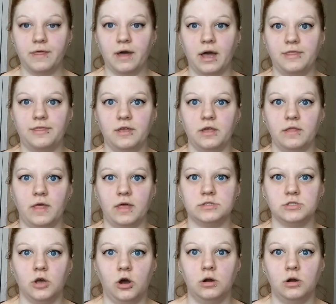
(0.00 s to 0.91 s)
I think
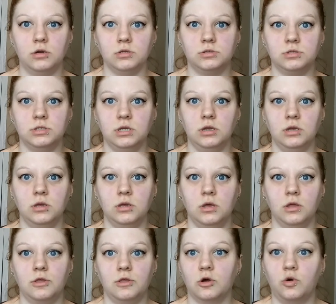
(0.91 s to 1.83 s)
that's honestly
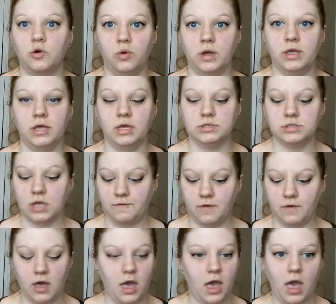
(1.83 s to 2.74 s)
the quickest
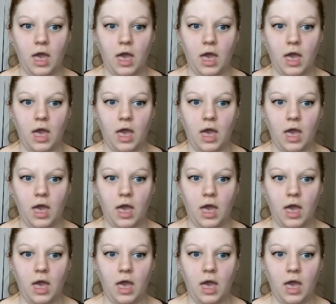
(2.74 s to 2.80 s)
I've